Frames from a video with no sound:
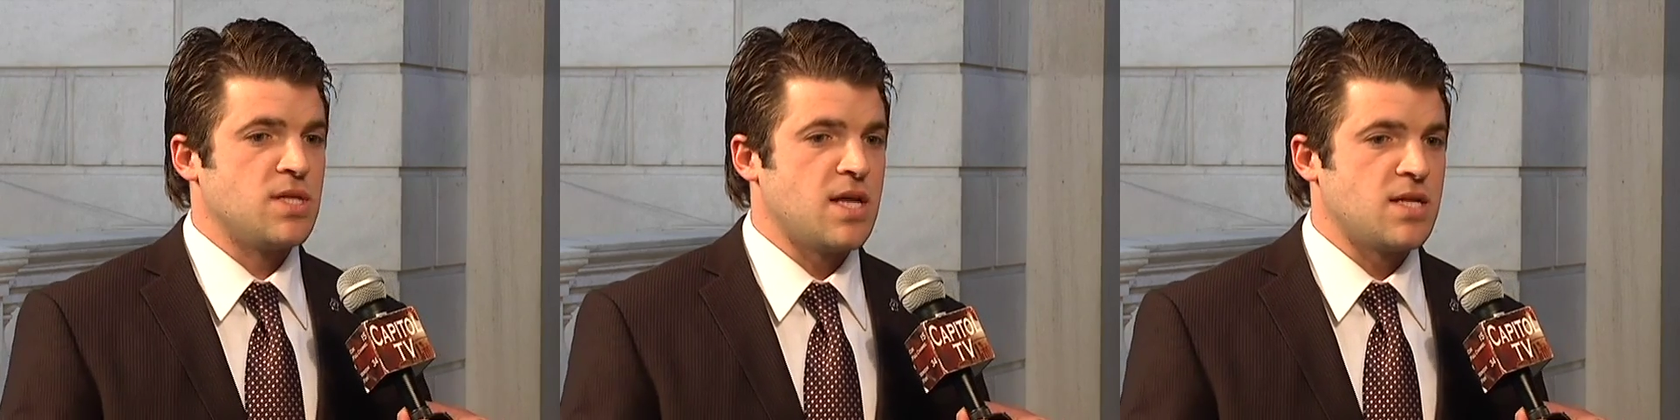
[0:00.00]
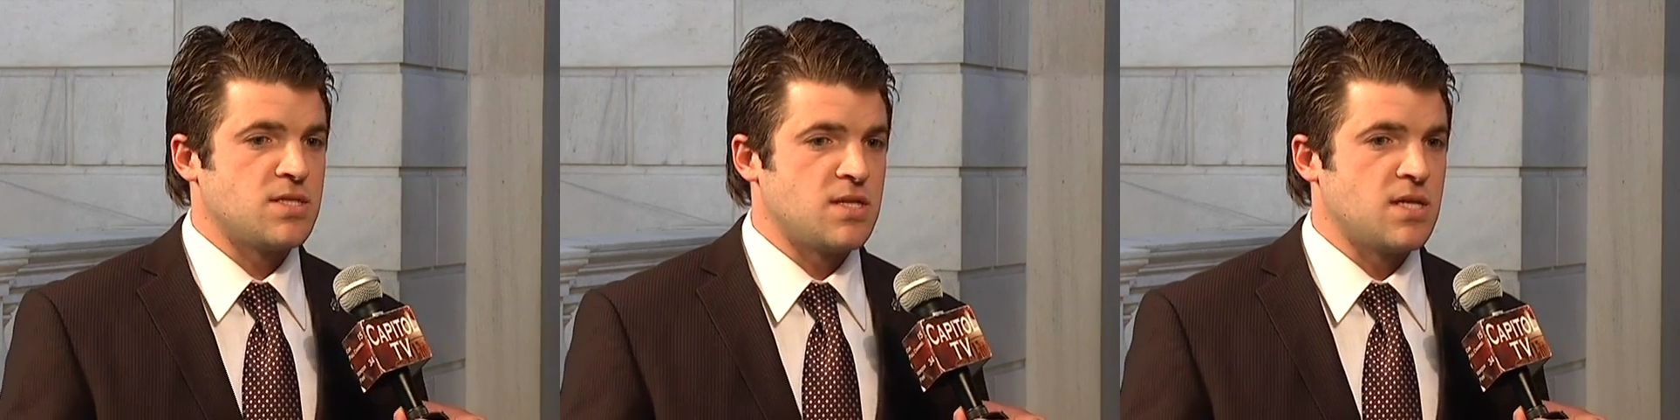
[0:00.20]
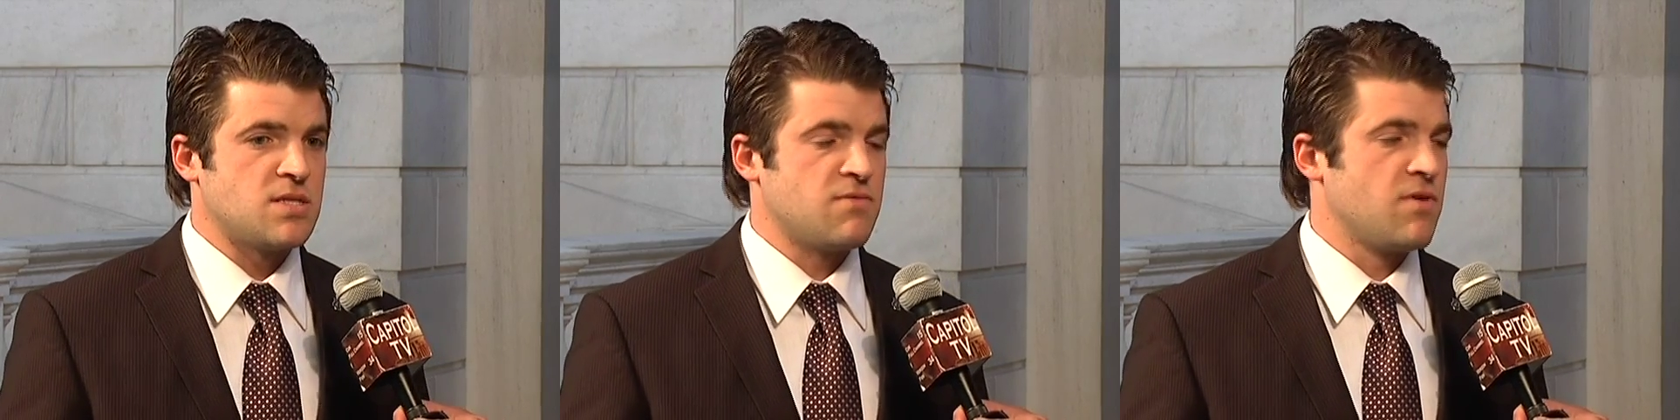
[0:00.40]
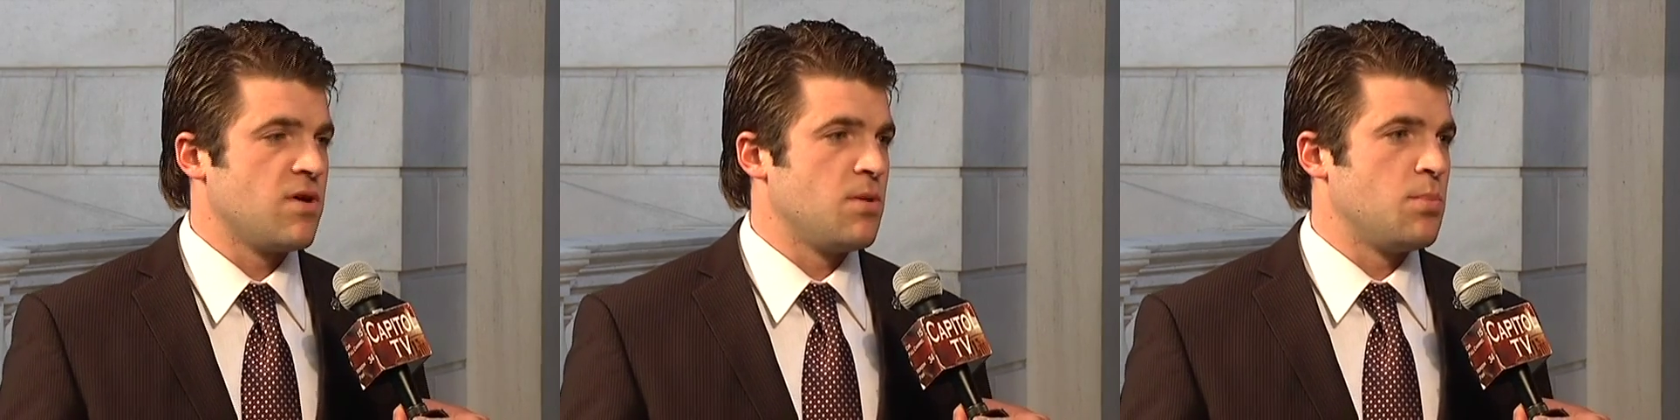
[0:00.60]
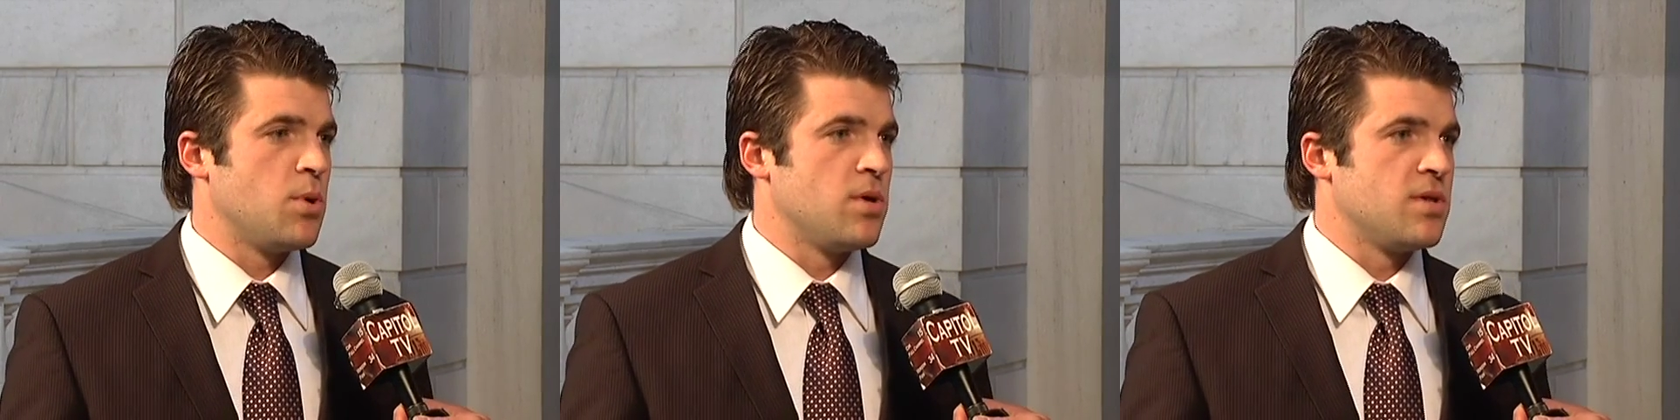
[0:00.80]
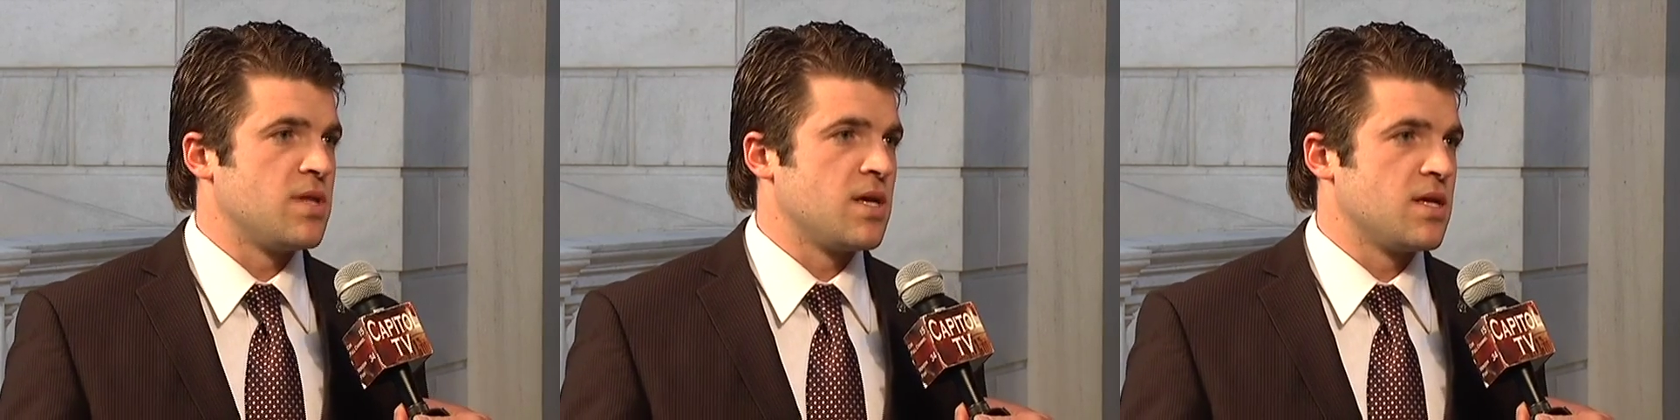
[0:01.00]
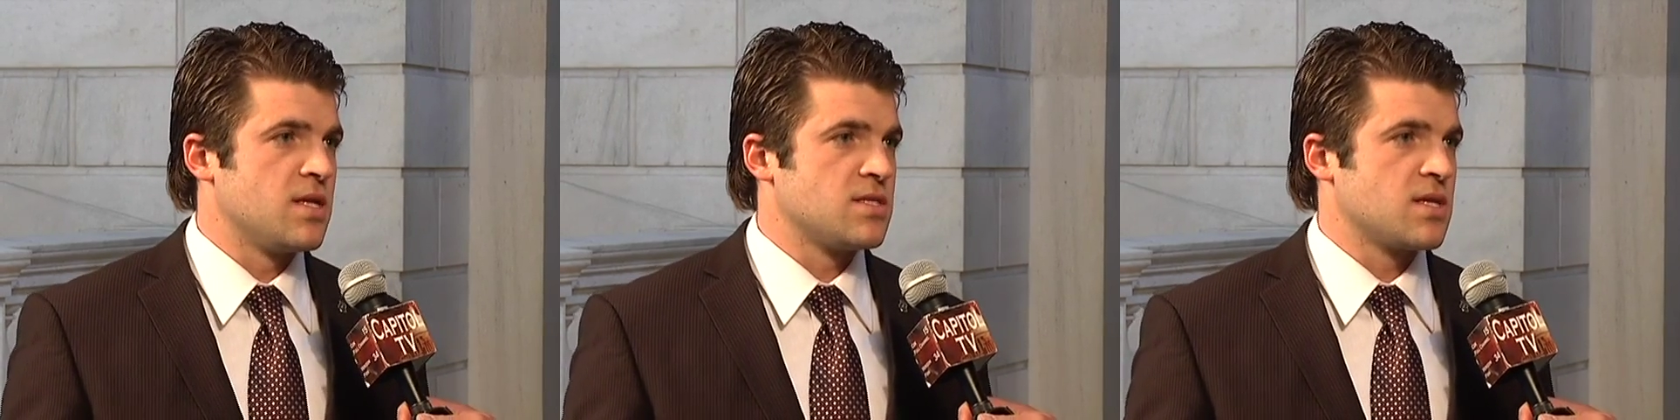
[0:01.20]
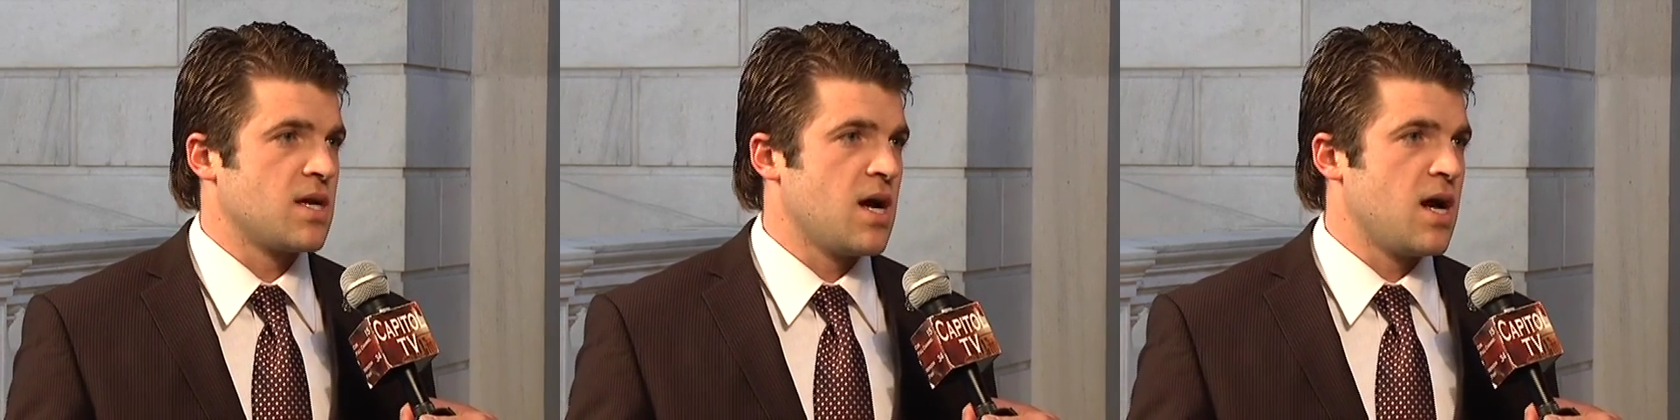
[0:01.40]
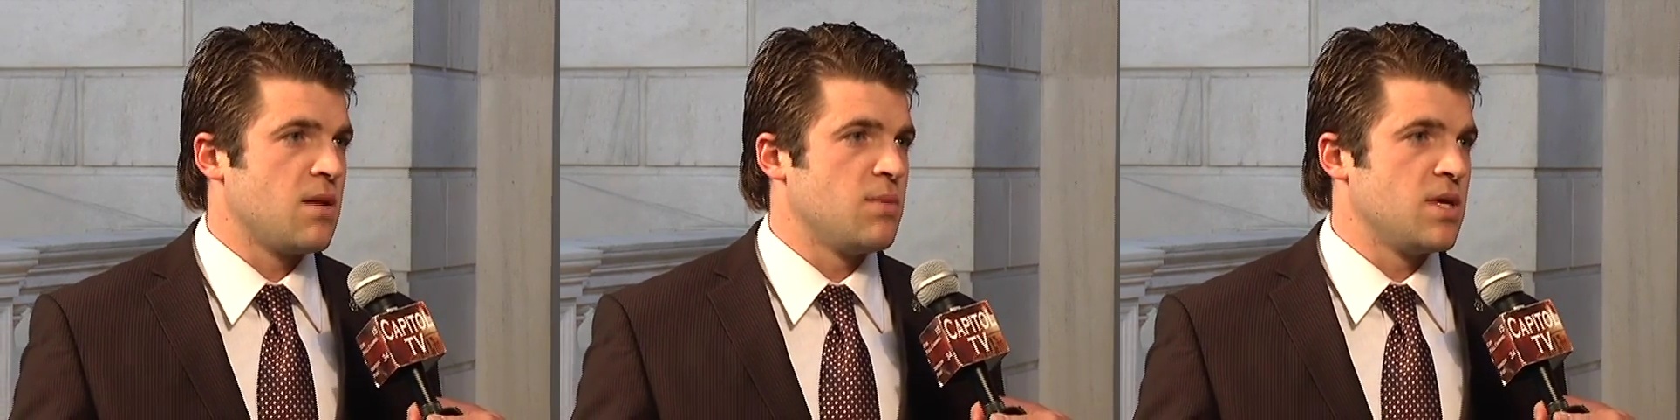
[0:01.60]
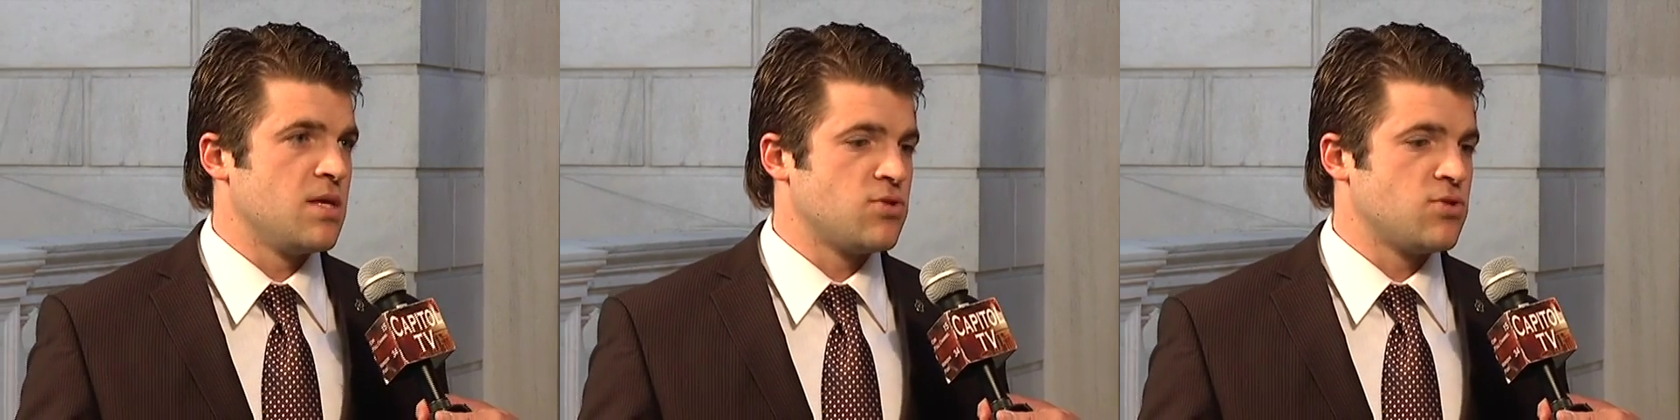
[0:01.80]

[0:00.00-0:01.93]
And that's a very important thing in this economy,